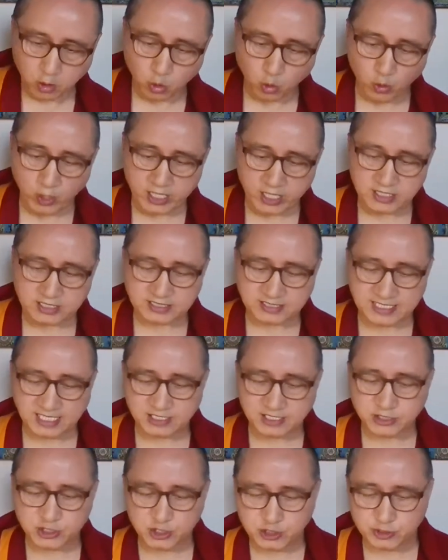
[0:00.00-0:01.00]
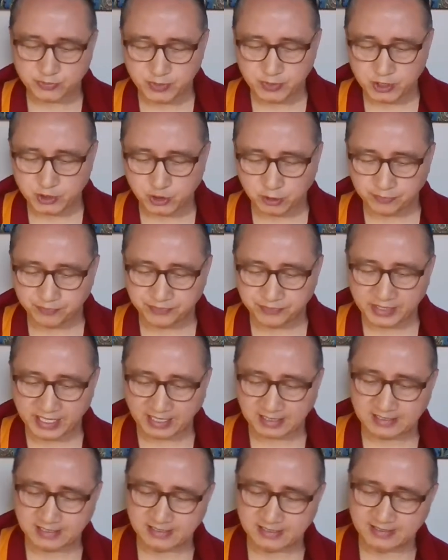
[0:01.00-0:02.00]
When such spiritual
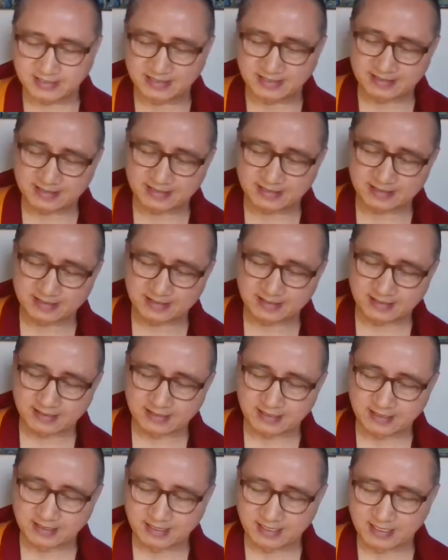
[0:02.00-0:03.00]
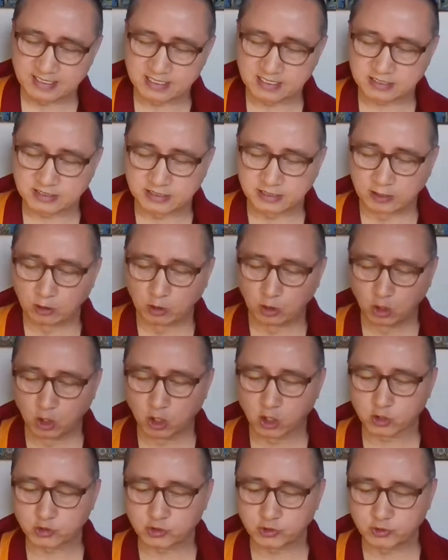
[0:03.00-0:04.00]
practice is the
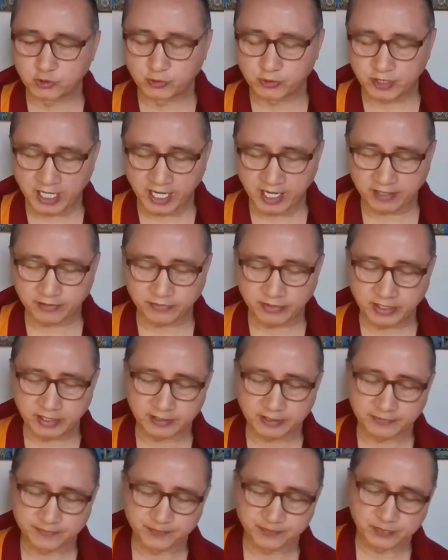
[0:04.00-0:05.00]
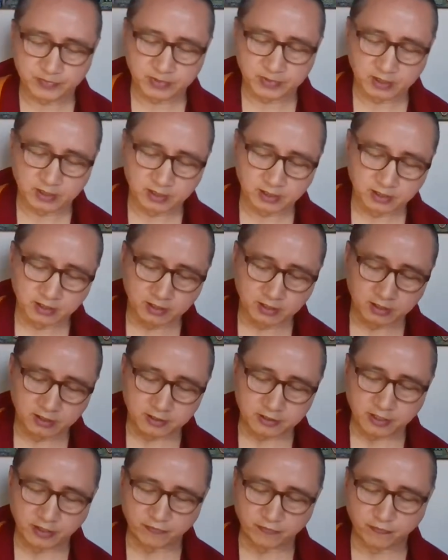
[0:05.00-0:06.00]
load you carry,
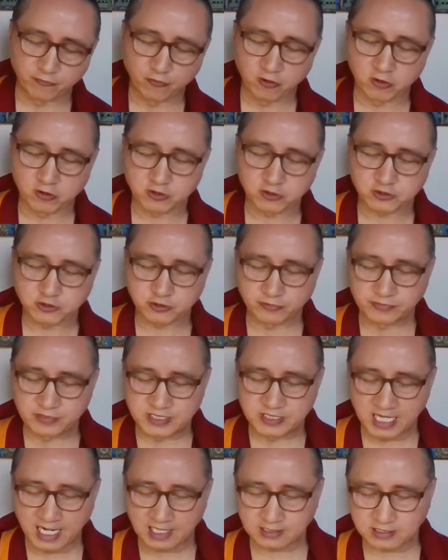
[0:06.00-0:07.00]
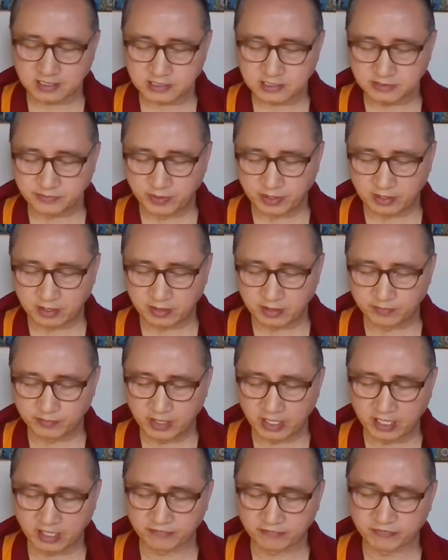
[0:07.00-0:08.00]
the force of darkness
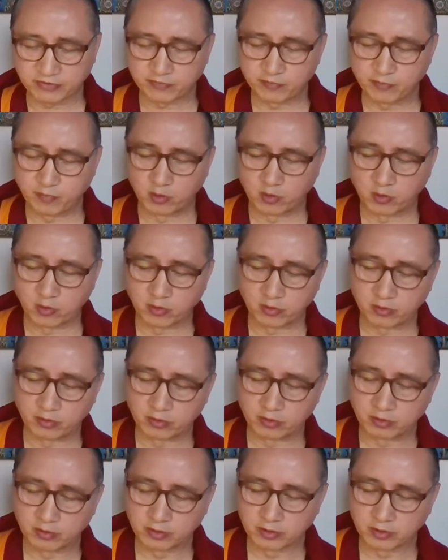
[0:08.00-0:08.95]
become ever more